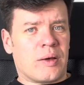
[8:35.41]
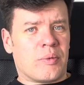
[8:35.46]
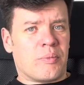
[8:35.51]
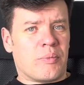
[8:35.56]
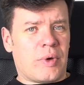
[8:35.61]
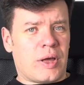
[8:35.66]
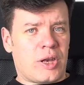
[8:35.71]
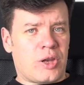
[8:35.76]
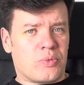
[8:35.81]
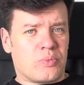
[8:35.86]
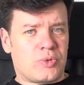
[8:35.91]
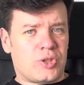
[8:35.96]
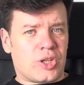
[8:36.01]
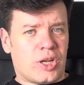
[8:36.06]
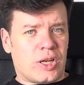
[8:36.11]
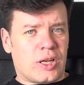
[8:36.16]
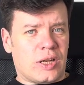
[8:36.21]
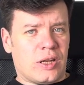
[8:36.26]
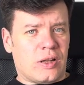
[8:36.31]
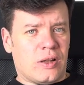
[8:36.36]
Medium
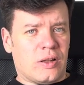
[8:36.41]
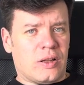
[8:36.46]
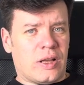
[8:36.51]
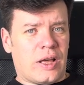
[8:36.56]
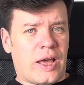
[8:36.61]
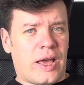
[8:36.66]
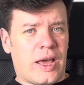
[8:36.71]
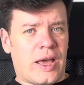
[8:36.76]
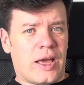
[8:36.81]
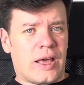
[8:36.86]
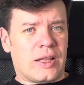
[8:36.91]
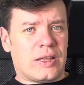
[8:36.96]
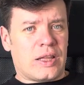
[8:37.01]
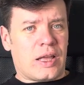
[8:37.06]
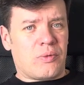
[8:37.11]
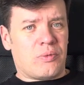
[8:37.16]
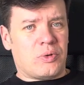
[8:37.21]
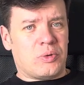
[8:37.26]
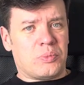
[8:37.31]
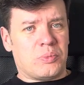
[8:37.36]
channel, and
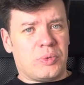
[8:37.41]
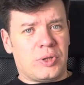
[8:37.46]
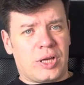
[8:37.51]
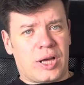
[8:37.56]
I will be